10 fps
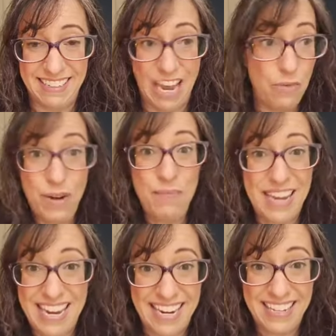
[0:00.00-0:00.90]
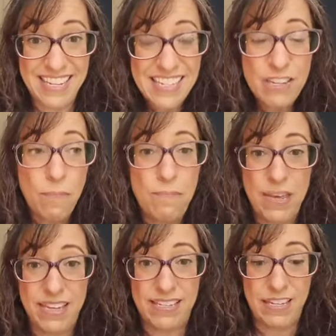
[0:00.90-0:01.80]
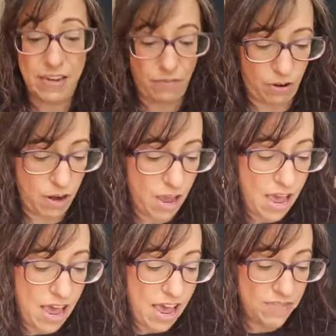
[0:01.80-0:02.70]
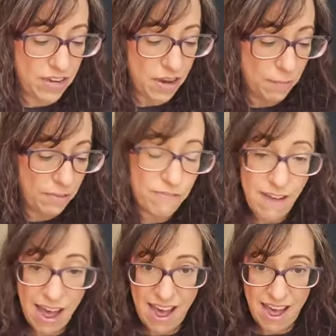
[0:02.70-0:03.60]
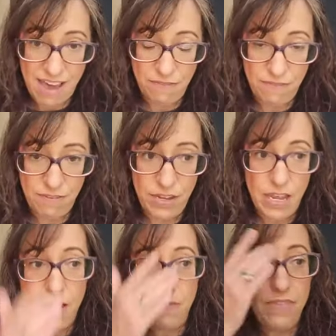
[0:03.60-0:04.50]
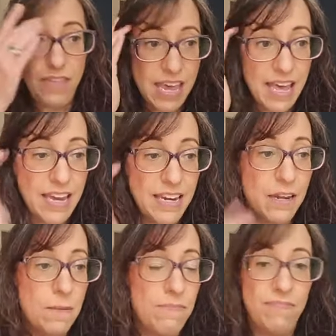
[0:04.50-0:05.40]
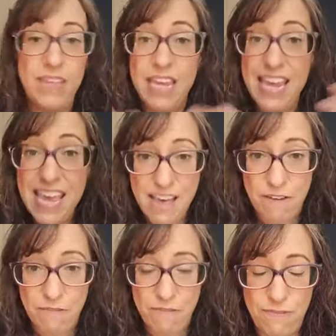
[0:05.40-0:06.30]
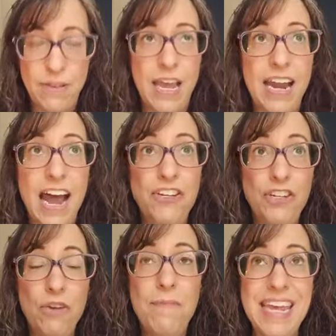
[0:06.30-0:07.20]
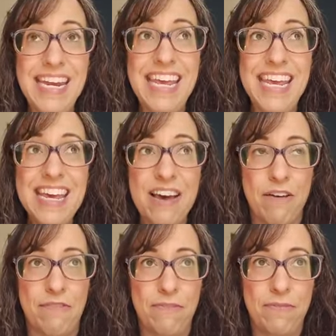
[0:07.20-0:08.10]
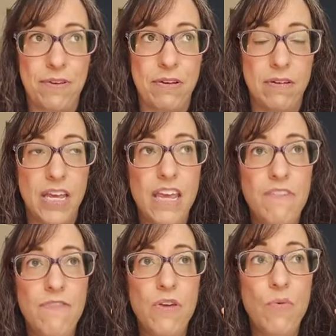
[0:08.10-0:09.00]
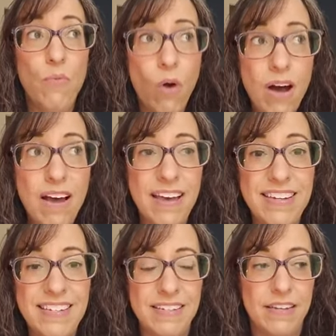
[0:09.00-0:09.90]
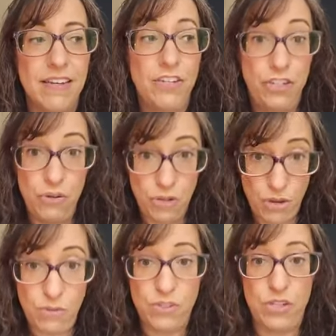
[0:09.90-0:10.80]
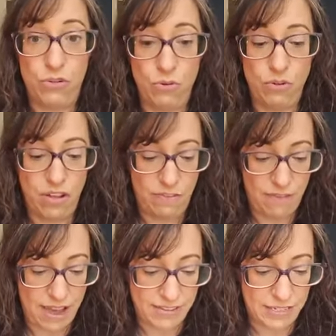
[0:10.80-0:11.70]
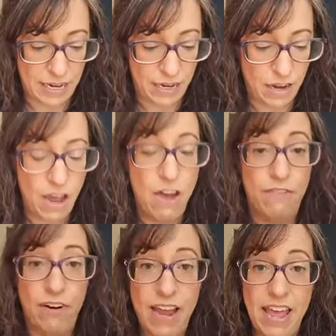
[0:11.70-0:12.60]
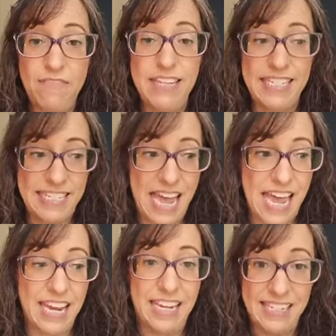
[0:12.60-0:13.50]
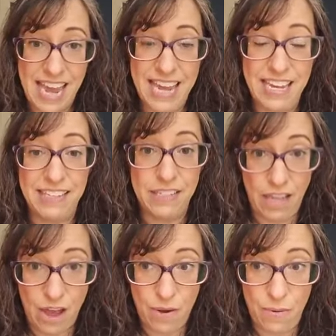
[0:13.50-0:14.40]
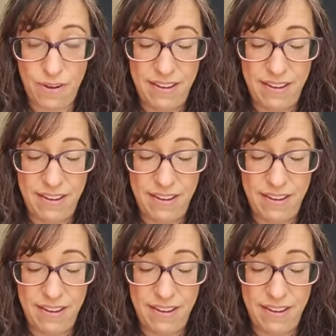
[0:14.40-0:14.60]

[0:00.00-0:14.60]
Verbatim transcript: and when we eat it. This is our biggest lever. And then number five, then if, and I do mean if, if you want to use the tool of fasting, for heaven's sake, take it slow